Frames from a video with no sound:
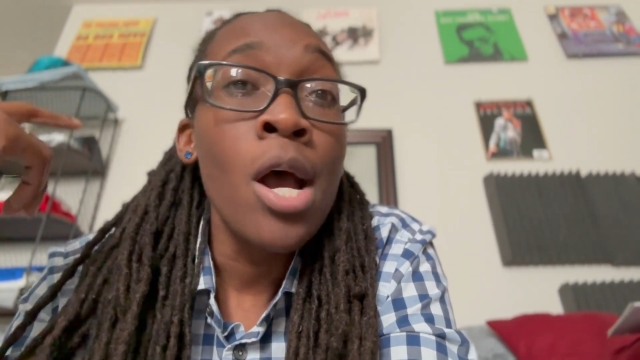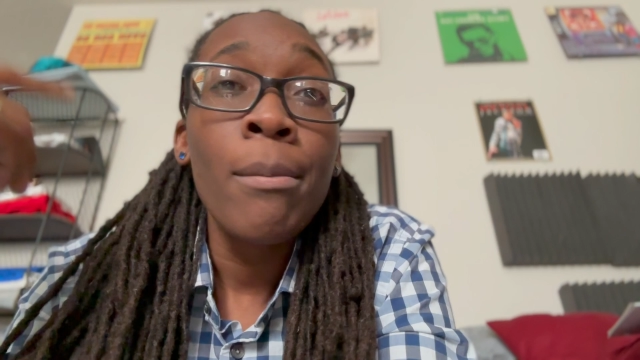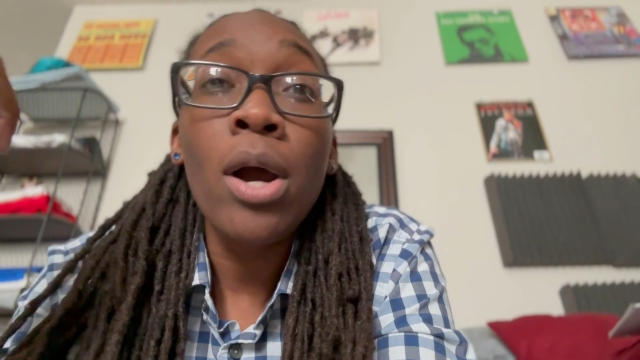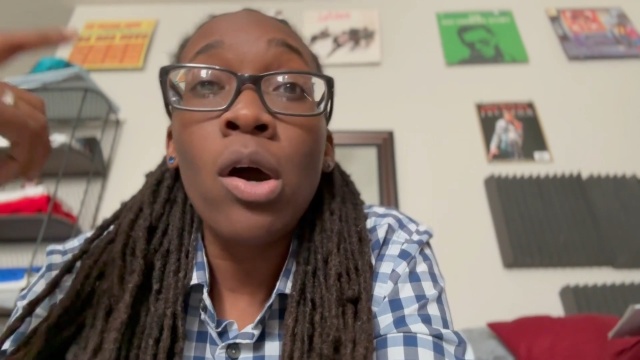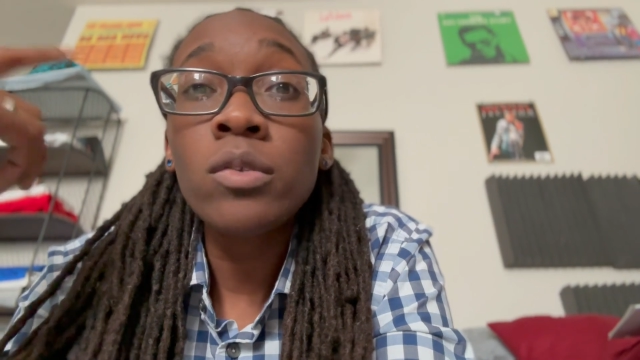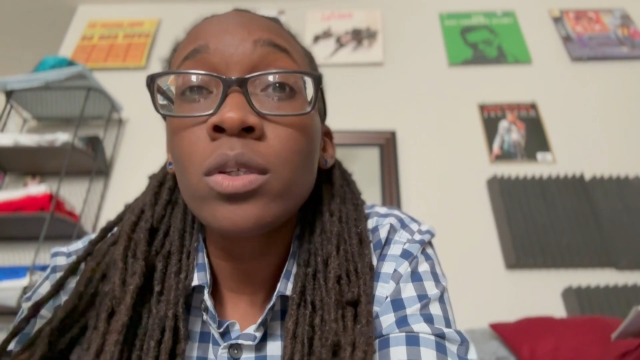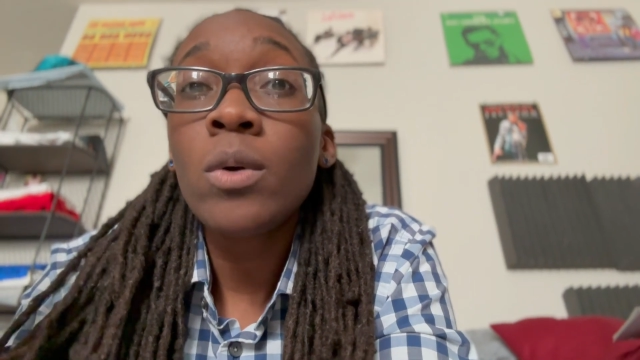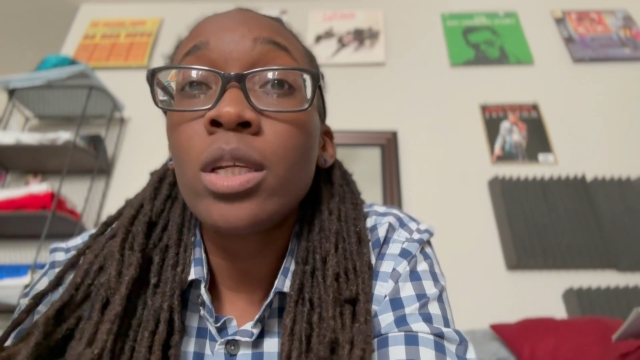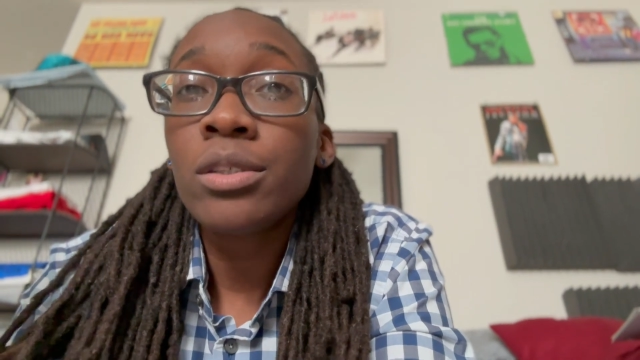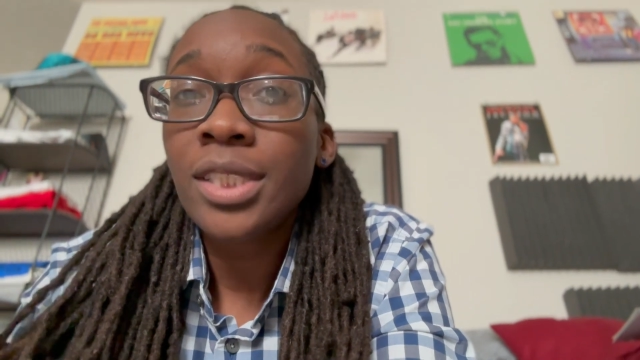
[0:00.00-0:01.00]
but also
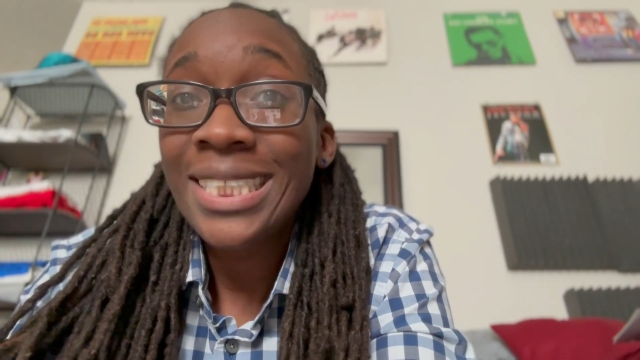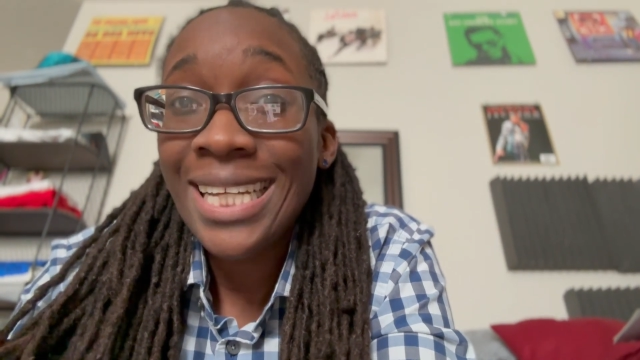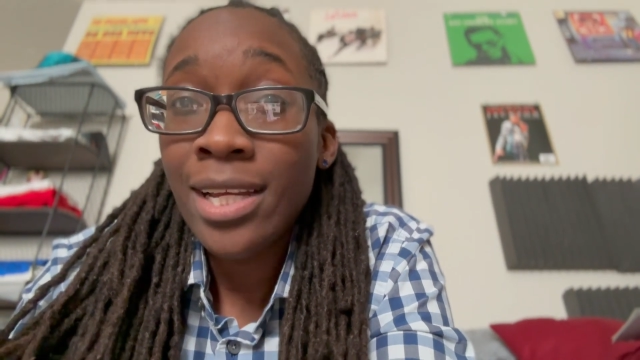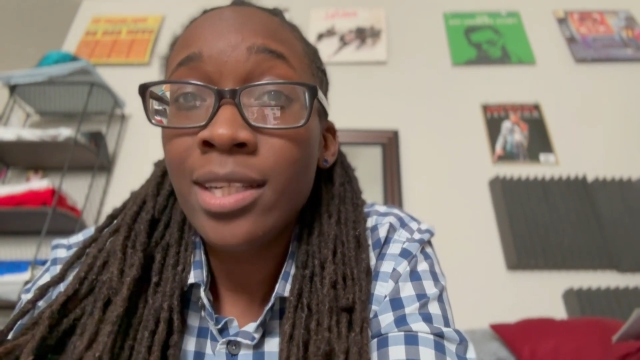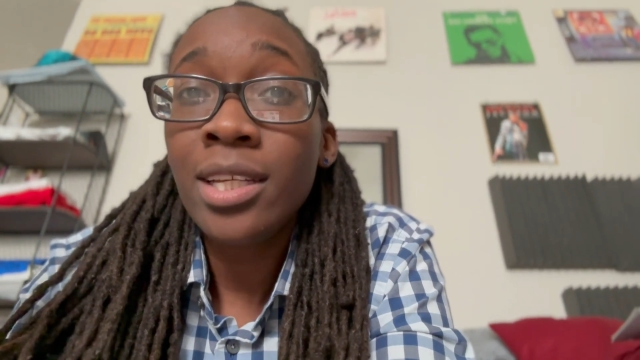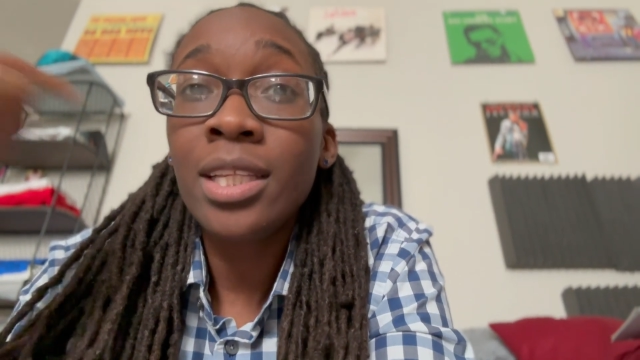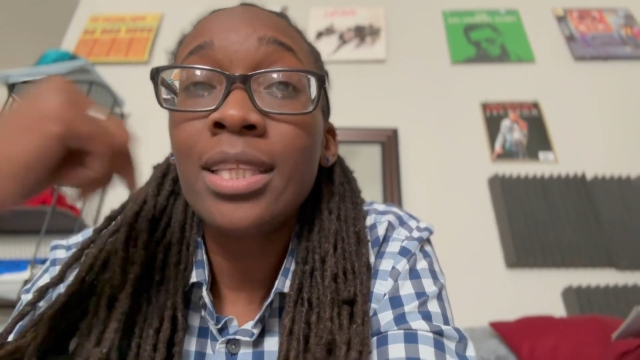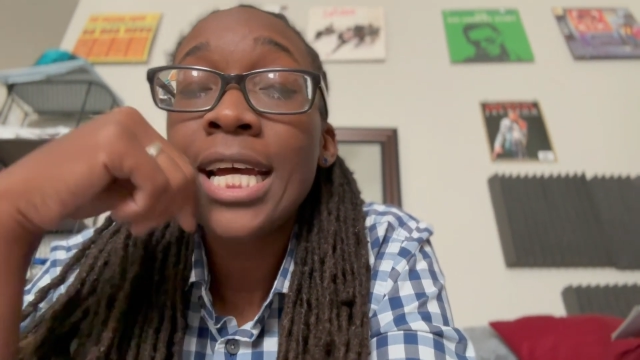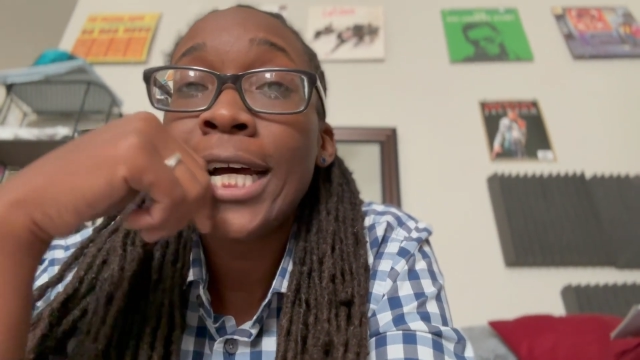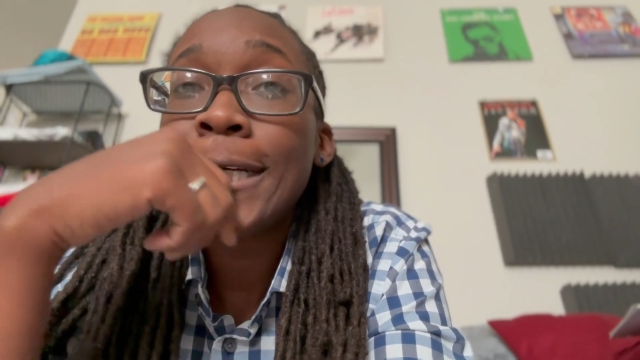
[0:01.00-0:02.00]
understanding
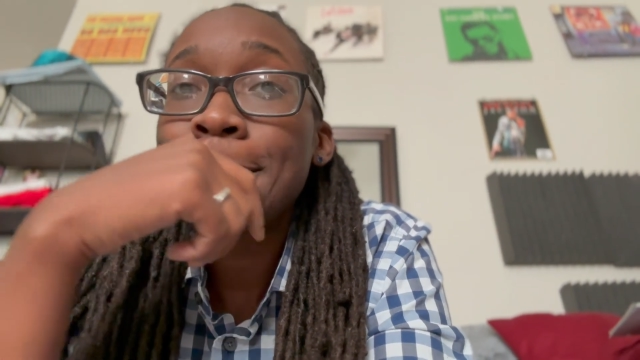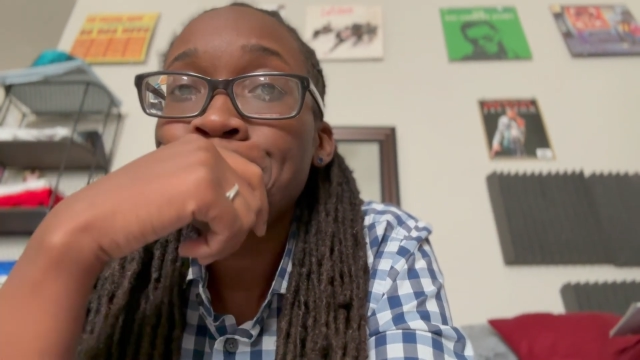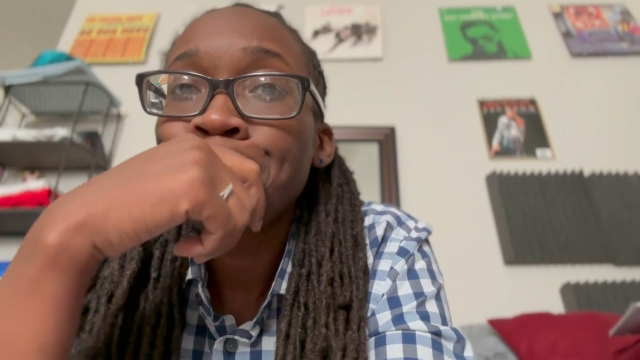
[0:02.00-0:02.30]
that